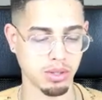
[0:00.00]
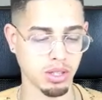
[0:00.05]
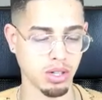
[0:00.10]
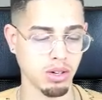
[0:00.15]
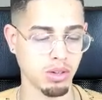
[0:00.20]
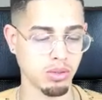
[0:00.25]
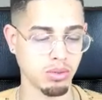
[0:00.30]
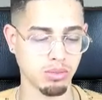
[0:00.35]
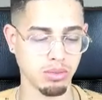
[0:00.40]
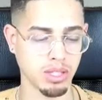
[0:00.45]

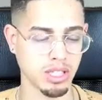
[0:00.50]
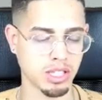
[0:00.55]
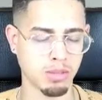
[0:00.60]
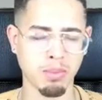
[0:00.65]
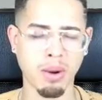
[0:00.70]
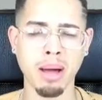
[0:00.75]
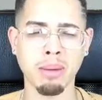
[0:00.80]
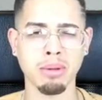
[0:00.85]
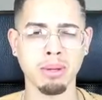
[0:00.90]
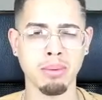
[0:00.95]
So this
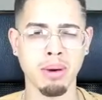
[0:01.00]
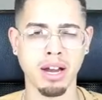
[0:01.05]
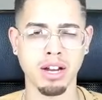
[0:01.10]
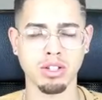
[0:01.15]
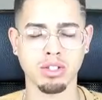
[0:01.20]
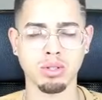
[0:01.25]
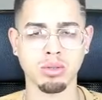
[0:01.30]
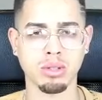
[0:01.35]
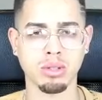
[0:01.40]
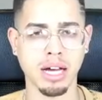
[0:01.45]
is probably
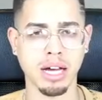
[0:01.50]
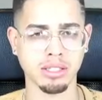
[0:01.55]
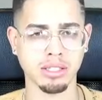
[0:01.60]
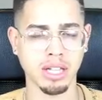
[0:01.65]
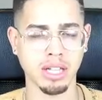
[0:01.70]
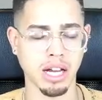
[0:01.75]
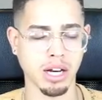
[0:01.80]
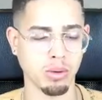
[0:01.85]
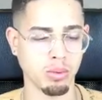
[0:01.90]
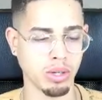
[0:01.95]
about a
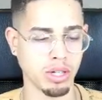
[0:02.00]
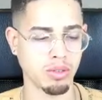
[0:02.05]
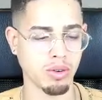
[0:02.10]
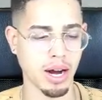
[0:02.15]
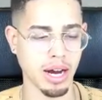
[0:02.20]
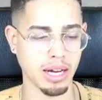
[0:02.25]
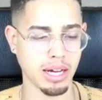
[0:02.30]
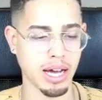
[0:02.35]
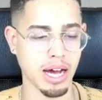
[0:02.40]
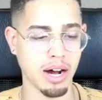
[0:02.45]
$2,000 week
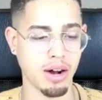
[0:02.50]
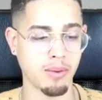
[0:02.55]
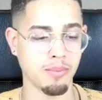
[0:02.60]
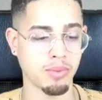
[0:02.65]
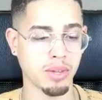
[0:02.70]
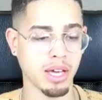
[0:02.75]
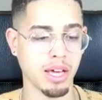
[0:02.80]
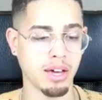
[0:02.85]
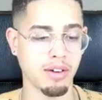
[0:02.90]
right now